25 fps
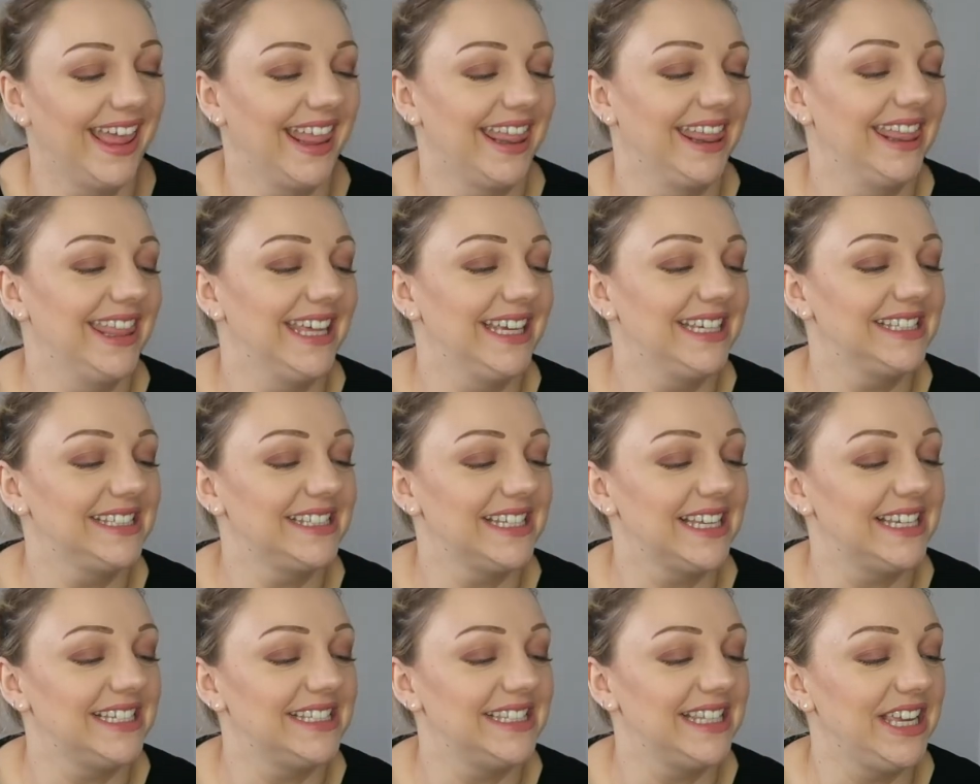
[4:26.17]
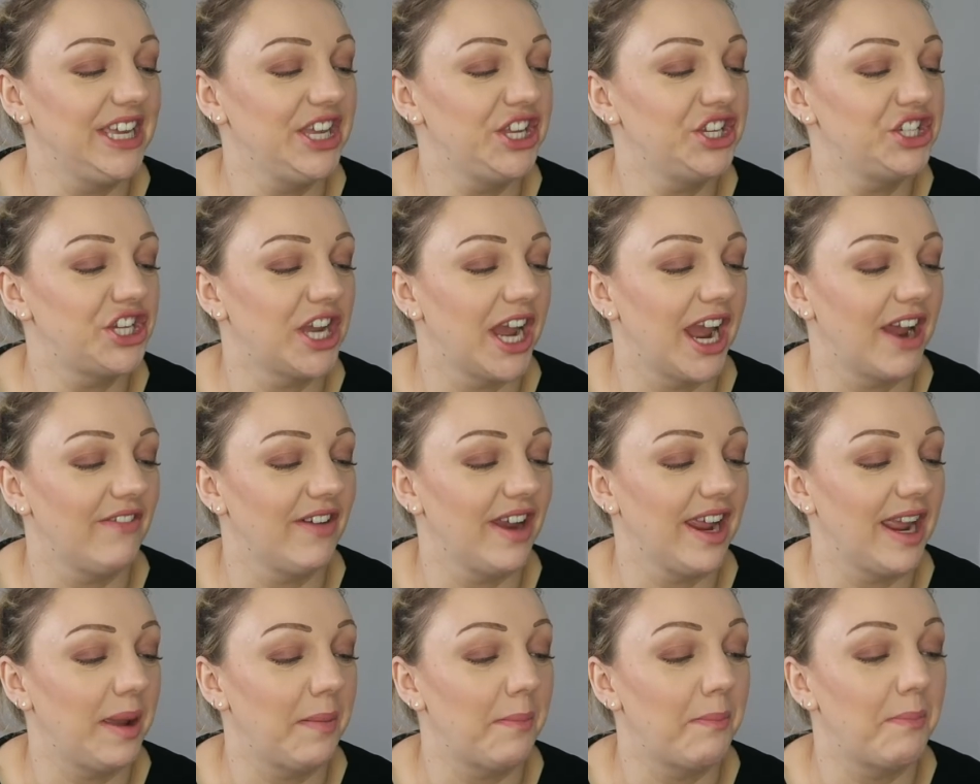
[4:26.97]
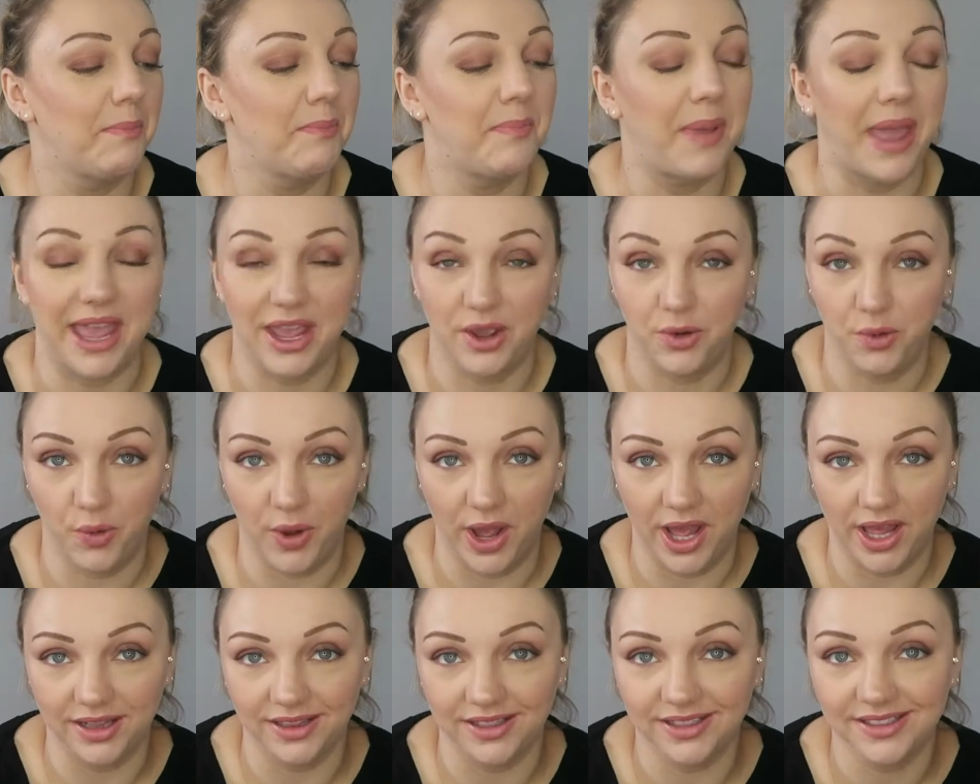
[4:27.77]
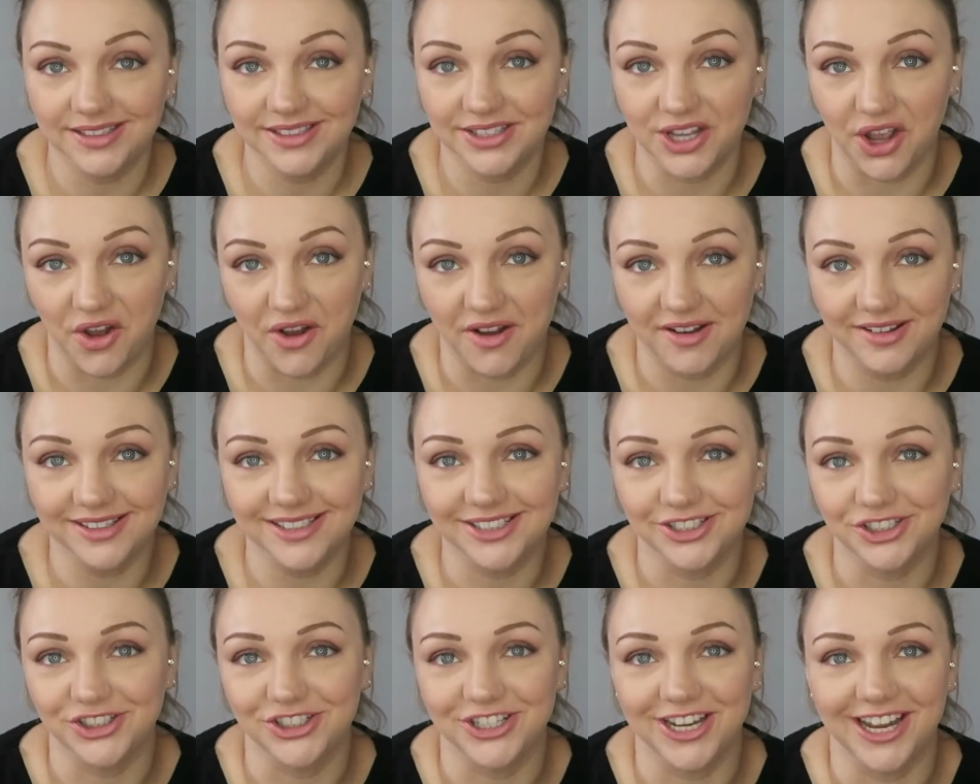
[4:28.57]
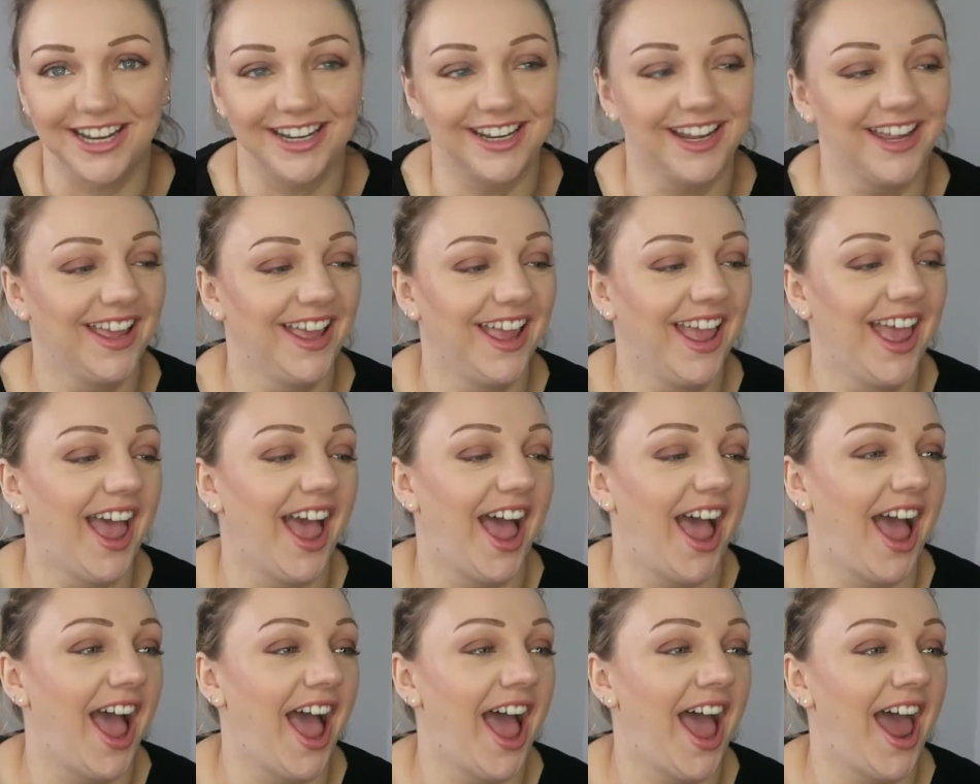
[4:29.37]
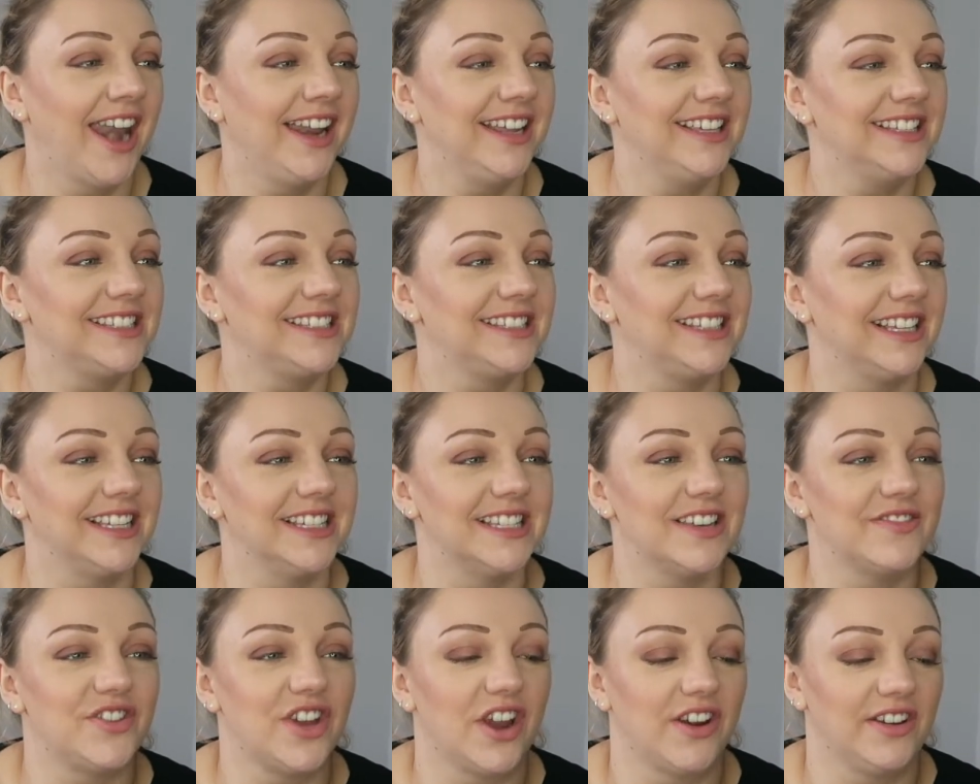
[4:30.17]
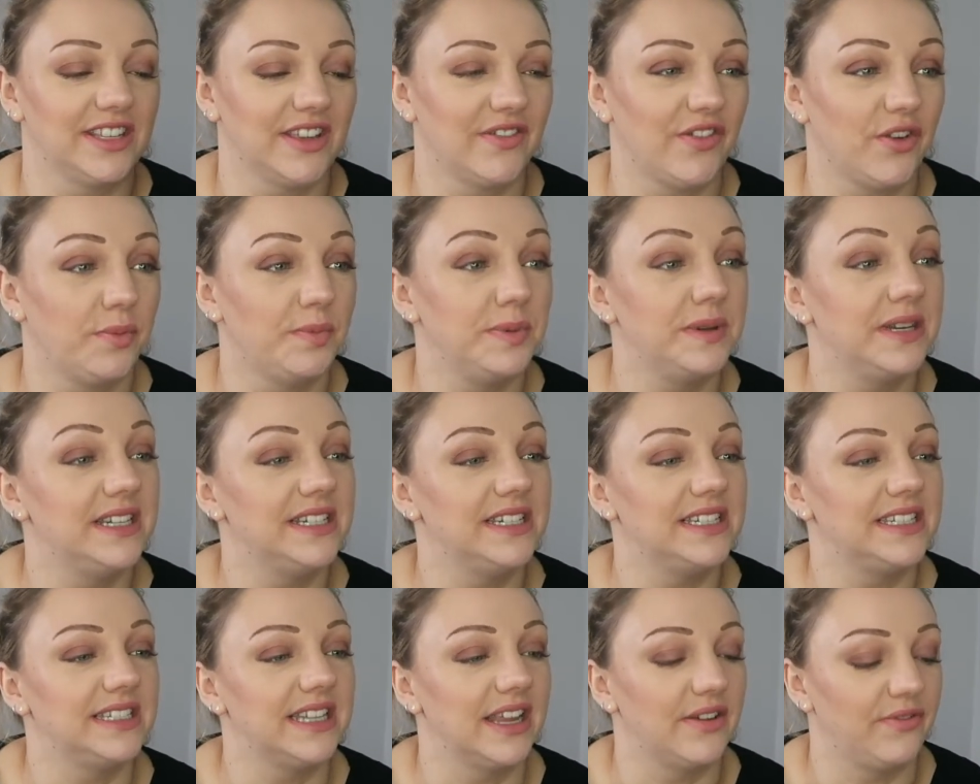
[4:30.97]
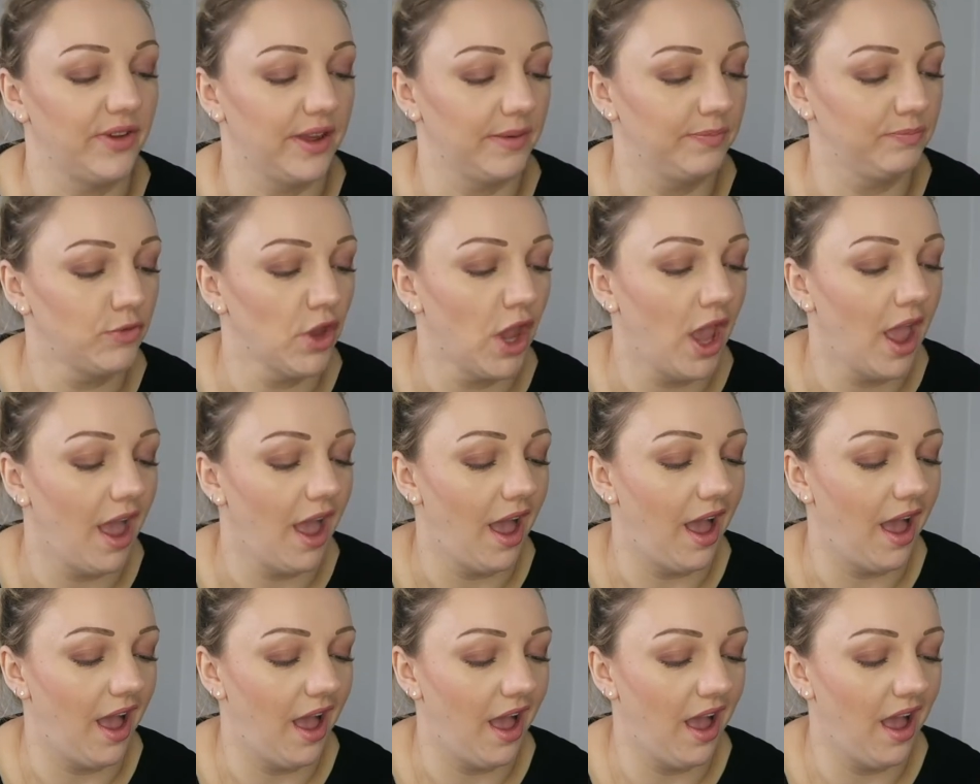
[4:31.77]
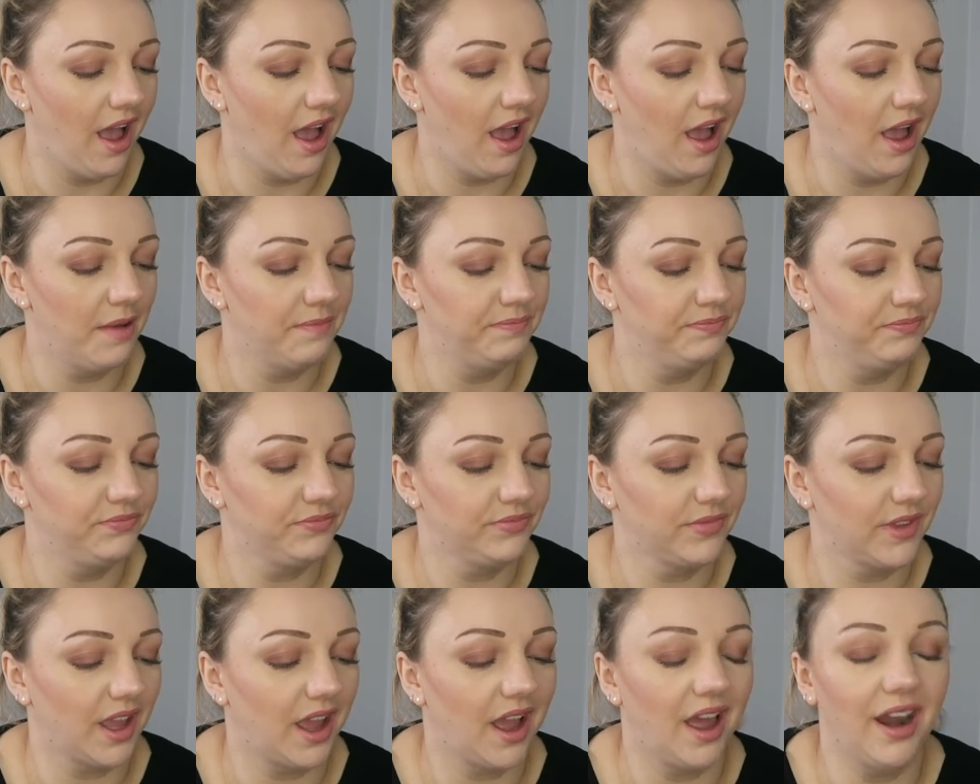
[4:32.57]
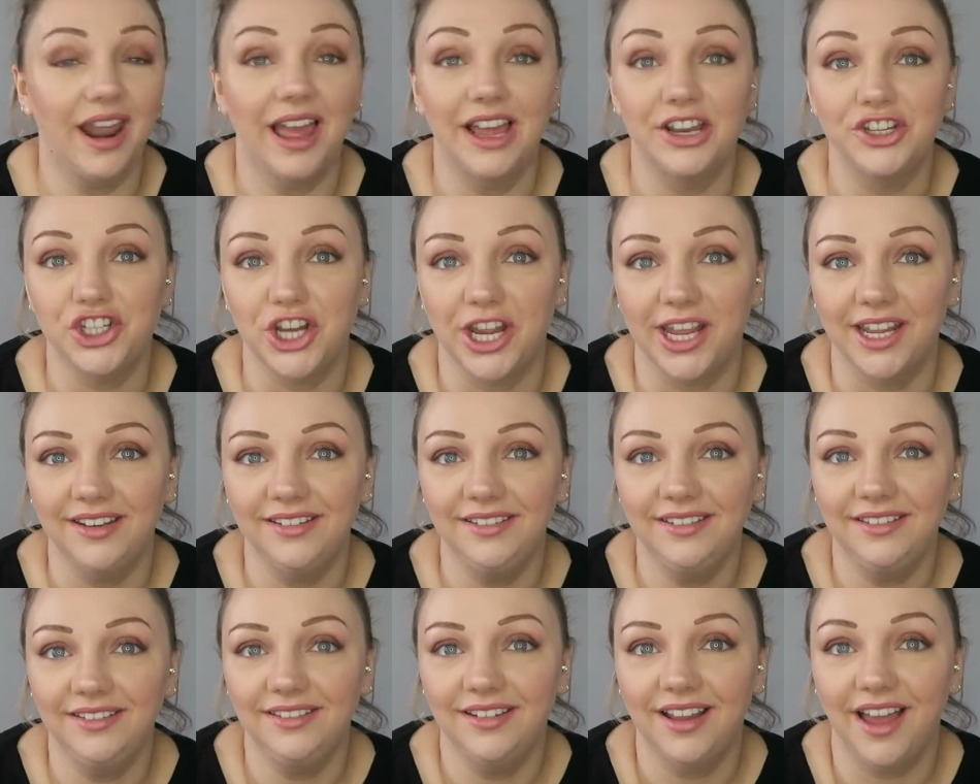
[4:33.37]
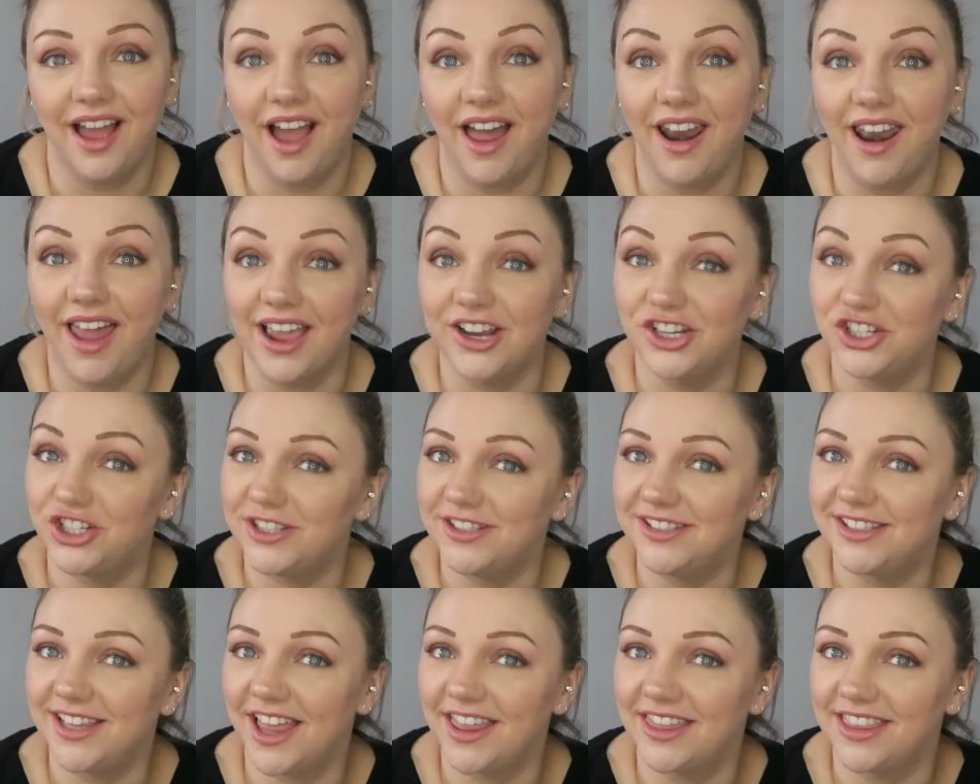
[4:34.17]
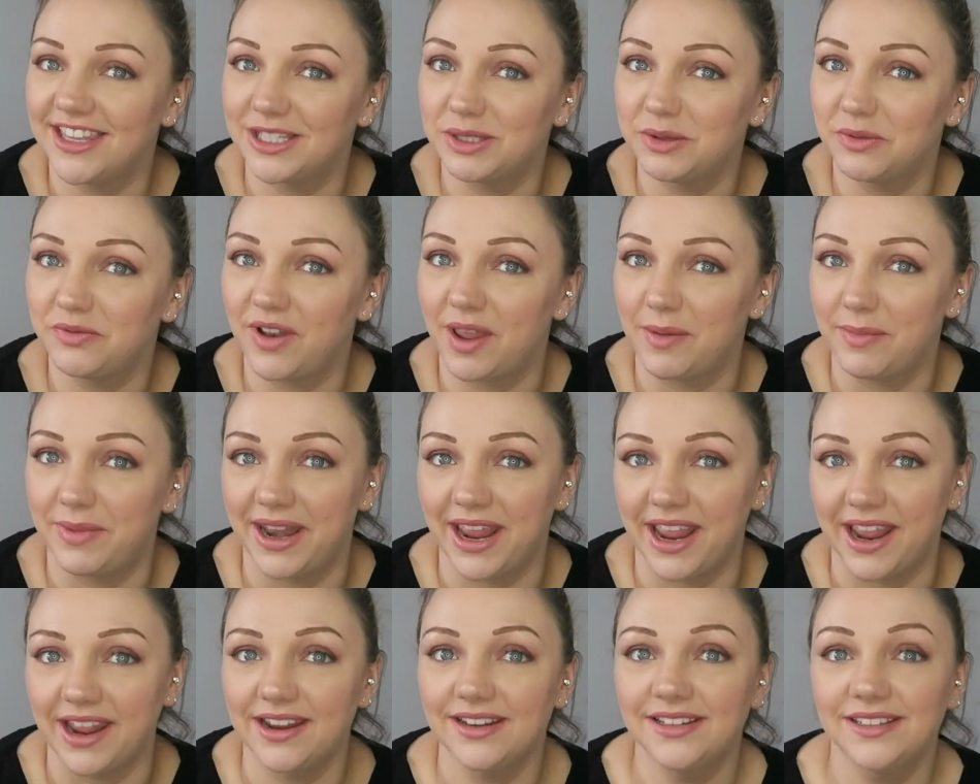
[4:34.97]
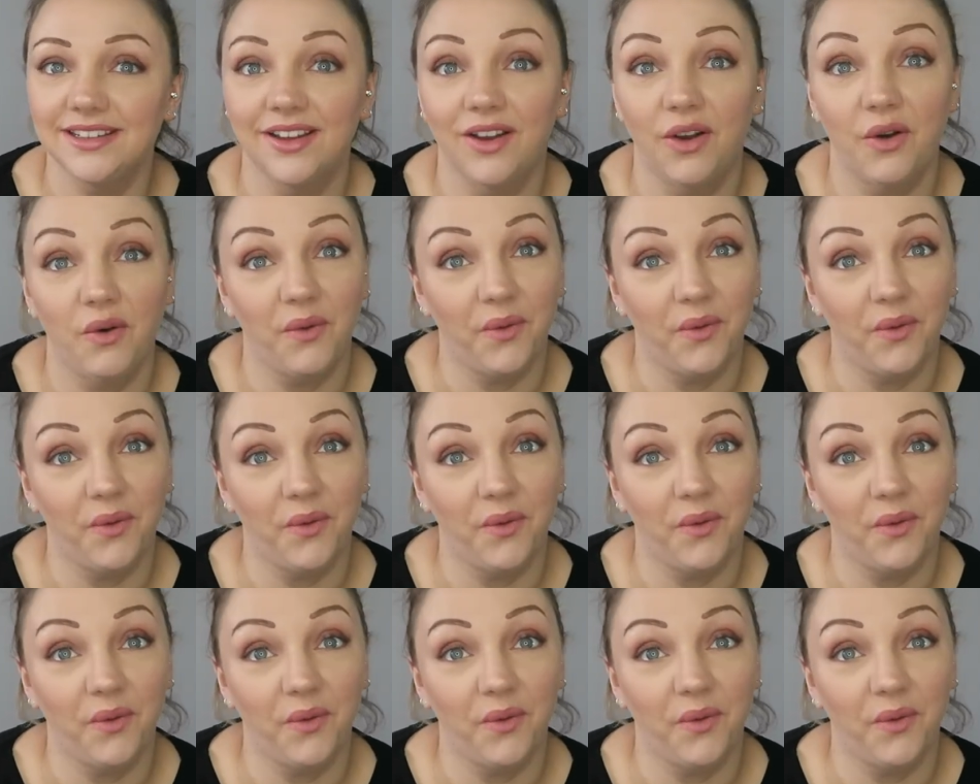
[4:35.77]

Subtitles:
This is the Cherry Bakewell Tart Gin. And it stinks of cherries. I've opened it to sniff it. I like gin. I like gins like this of lemonade.